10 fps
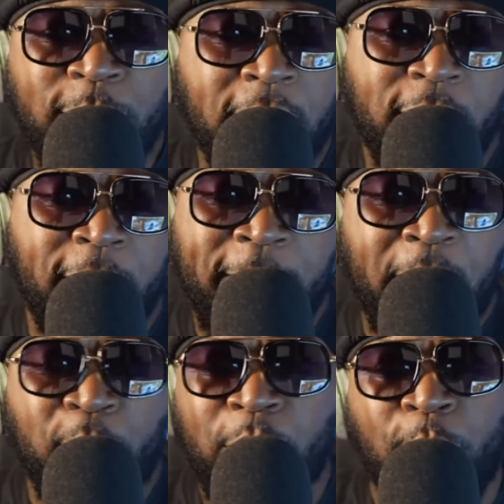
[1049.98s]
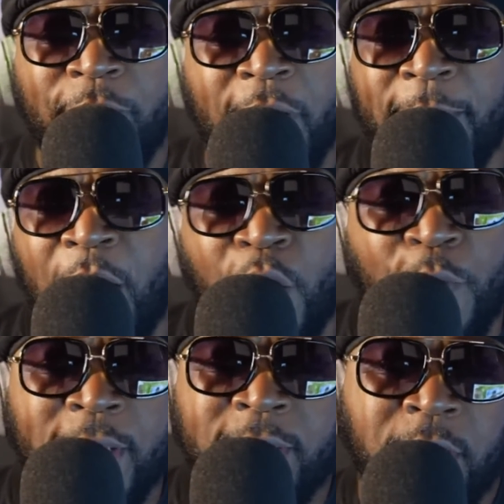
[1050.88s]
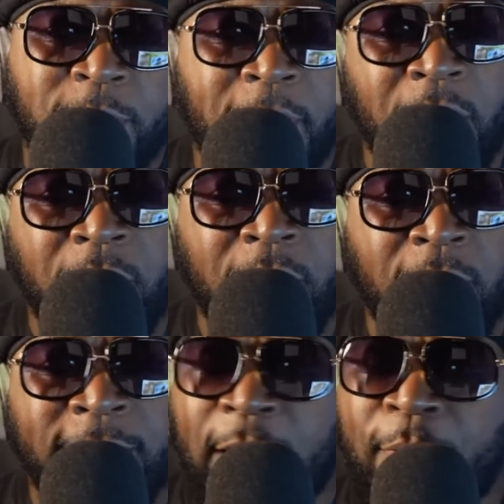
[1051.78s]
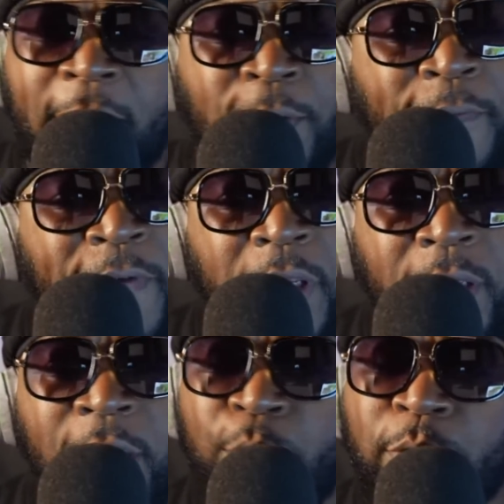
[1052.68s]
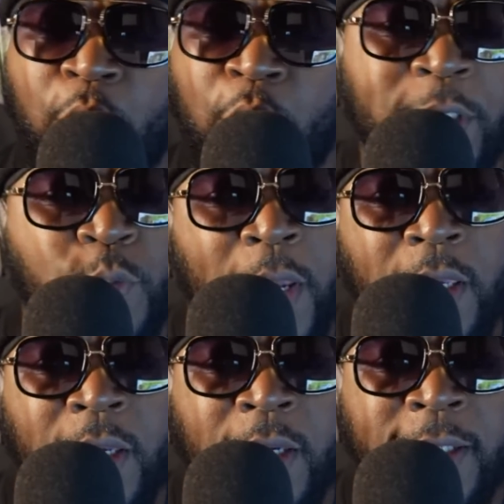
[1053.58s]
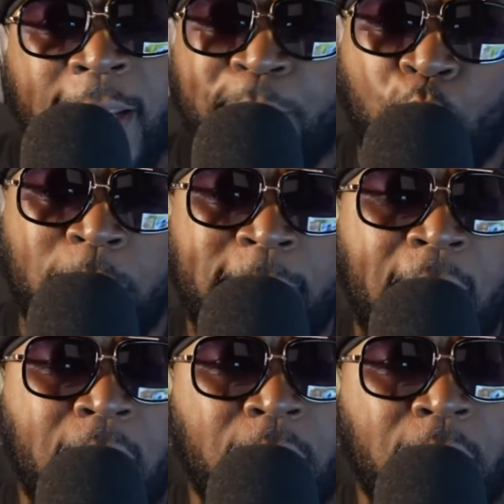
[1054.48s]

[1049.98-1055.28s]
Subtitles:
let a man with no family all the way into the money. See, I would have with 50, he was on his way. They broke him down.